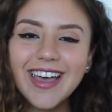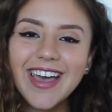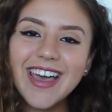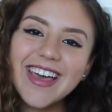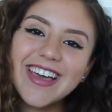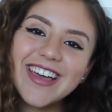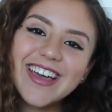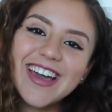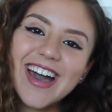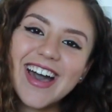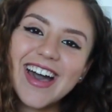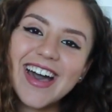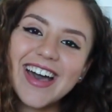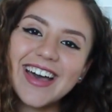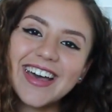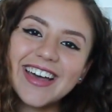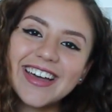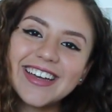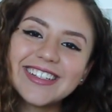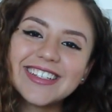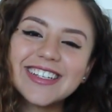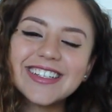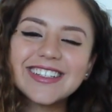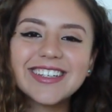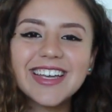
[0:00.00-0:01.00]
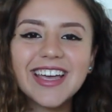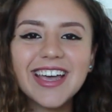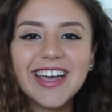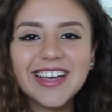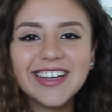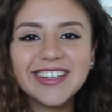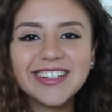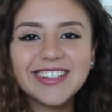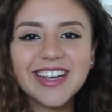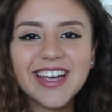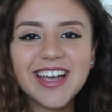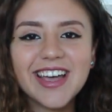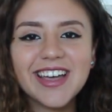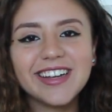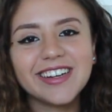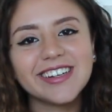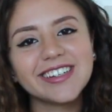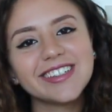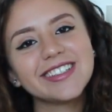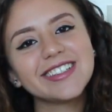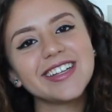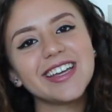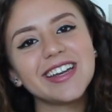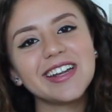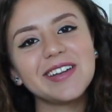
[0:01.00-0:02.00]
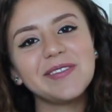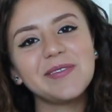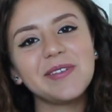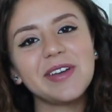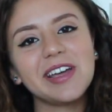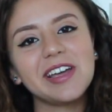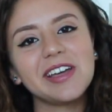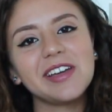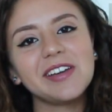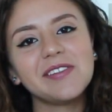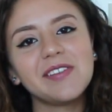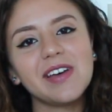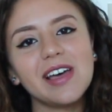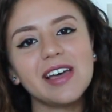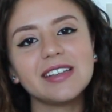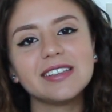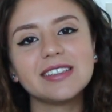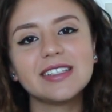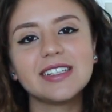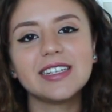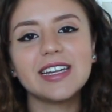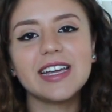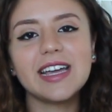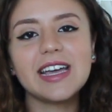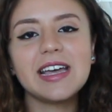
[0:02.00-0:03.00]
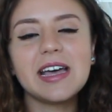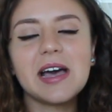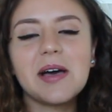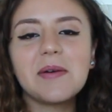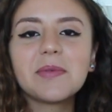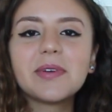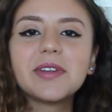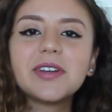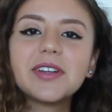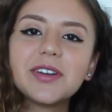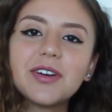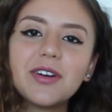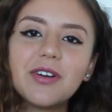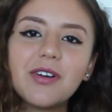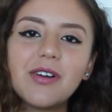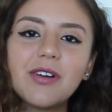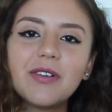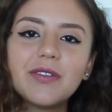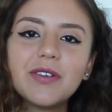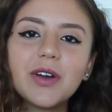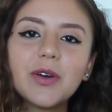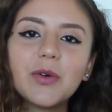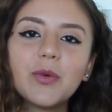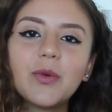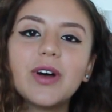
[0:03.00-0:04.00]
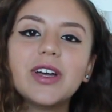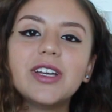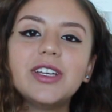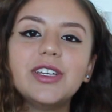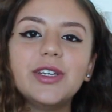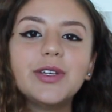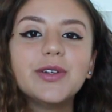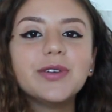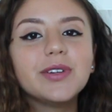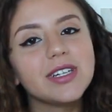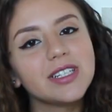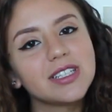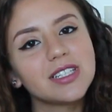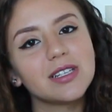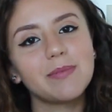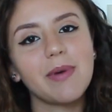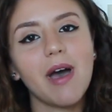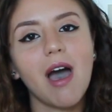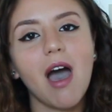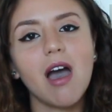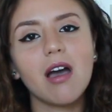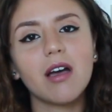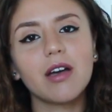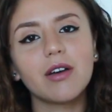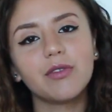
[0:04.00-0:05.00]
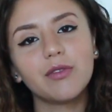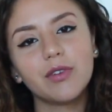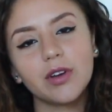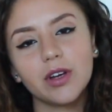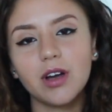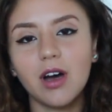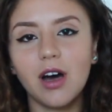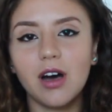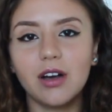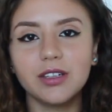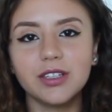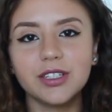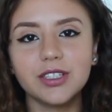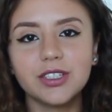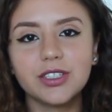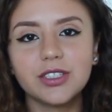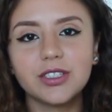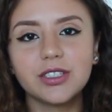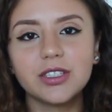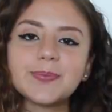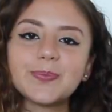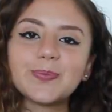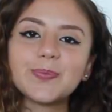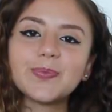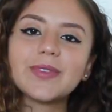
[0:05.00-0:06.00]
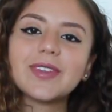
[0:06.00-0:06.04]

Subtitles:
Hey guys, it's KJ, your study babe, and today I'm going to go over what you need to pack for college.